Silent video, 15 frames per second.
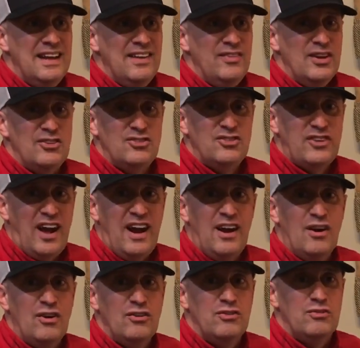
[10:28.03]
that
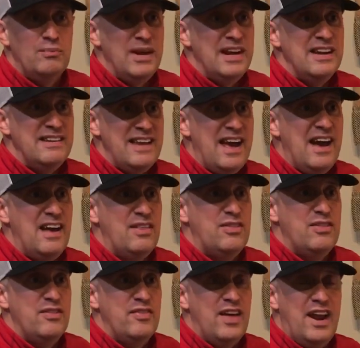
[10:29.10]
scares me to death
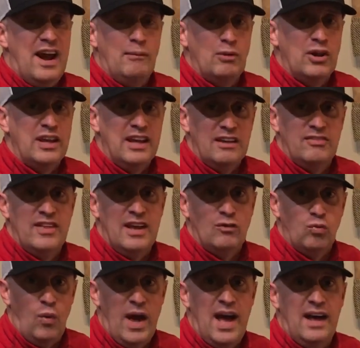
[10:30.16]
that I'm going to get things
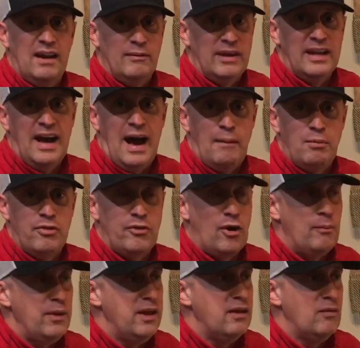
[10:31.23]
wet and get
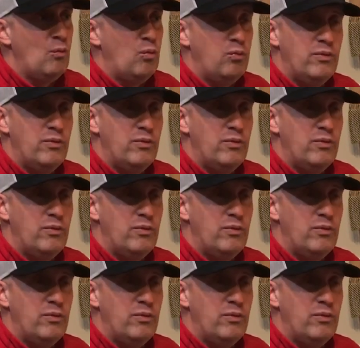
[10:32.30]
hypothermia.